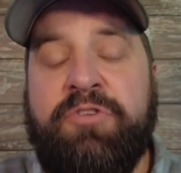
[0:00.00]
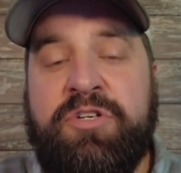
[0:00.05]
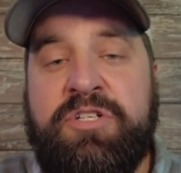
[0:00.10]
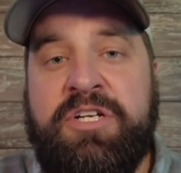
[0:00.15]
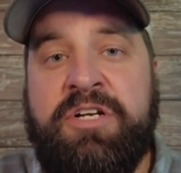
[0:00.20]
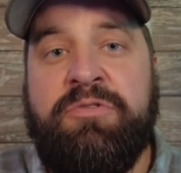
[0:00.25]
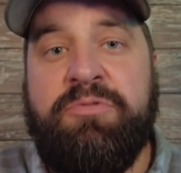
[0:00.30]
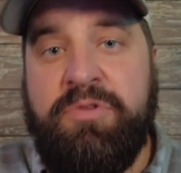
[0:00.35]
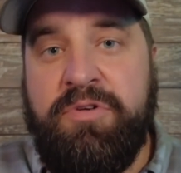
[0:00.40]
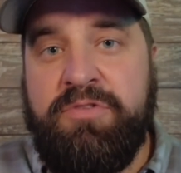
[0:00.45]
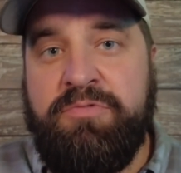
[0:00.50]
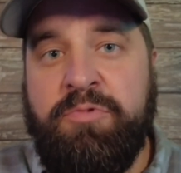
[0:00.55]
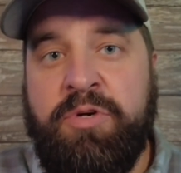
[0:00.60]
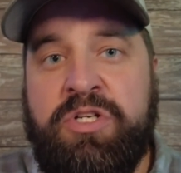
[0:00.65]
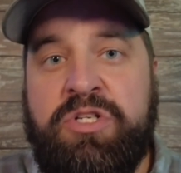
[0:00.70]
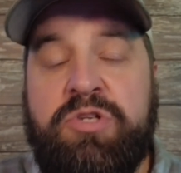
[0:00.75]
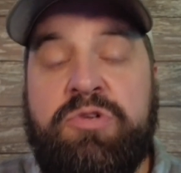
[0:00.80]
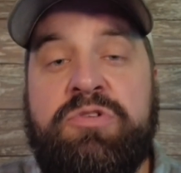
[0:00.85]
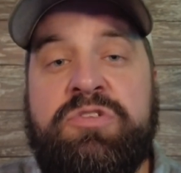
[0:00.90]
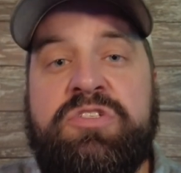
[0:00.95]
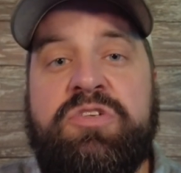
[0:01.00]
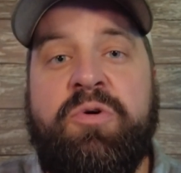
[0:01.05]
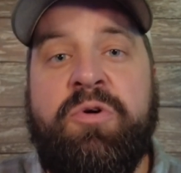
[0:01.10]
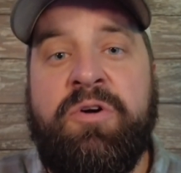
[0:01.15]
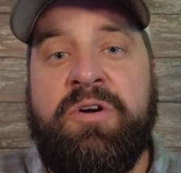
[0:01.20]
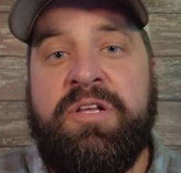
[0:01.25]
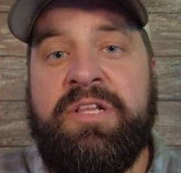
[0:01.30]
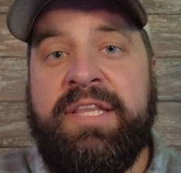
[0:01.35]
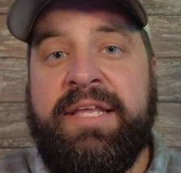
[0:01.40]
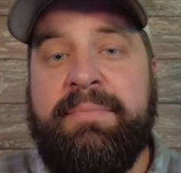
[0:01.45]
to reduce
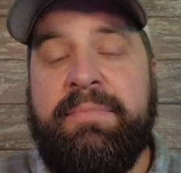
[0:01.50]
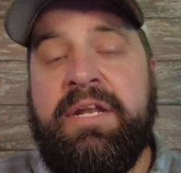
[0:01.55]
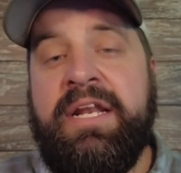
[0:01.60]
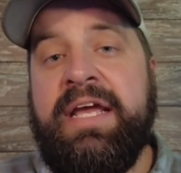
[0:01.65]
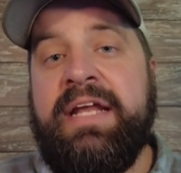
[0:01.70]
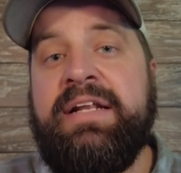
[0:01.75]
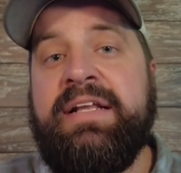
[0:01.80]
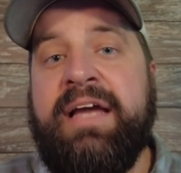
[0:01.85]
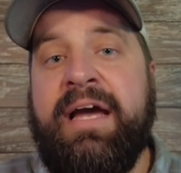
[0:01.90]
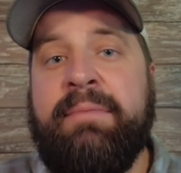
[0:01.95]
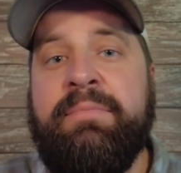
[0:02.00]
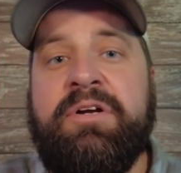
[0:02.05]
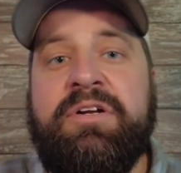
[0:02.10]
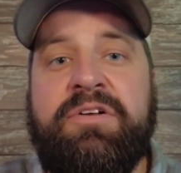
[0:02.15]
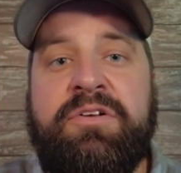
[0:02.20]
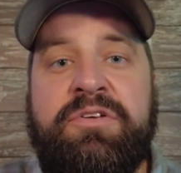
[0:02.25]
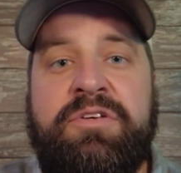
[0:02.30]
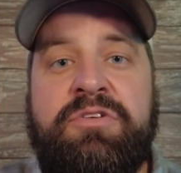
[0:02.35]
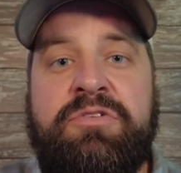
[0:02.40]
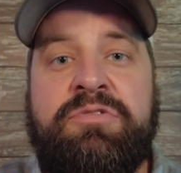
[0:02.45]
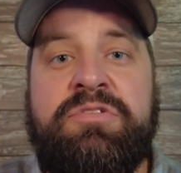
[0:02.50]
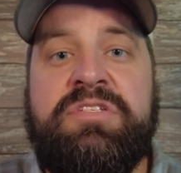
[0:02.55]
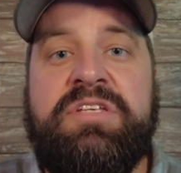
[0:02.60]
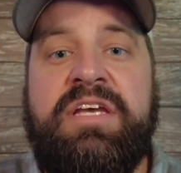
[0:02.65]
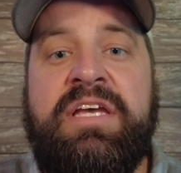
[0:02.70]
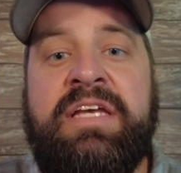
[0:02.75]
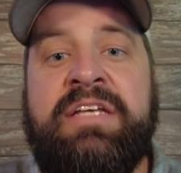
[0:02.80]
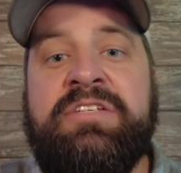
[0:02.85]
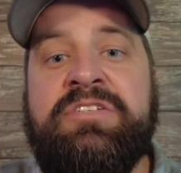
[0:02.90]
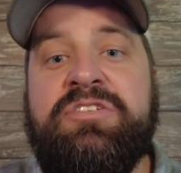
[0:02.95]
or eliminate chemical use
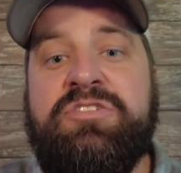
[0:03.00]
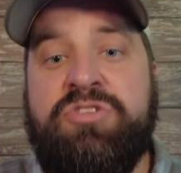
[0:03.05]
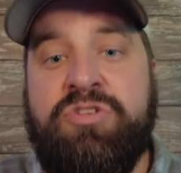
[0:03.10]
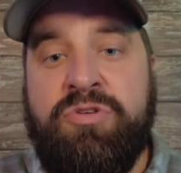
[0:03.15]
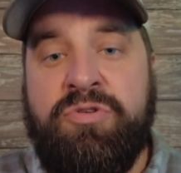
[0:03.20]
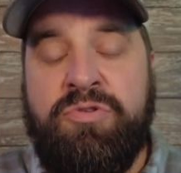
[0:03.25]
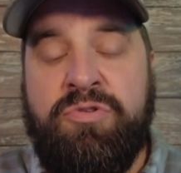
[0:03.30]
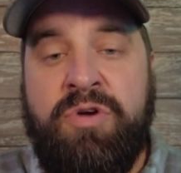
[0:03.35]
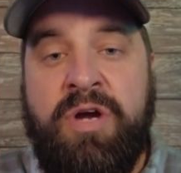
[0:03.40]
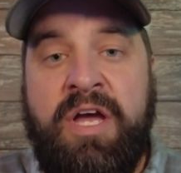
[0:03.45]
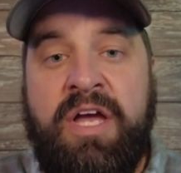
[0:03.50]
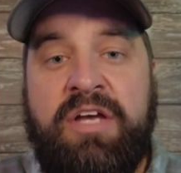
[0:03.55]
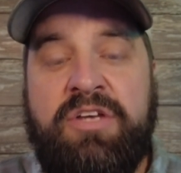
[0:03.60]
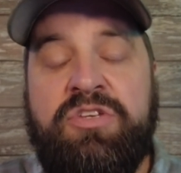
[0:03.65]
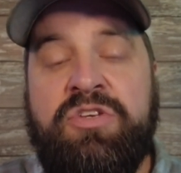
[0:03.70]
is to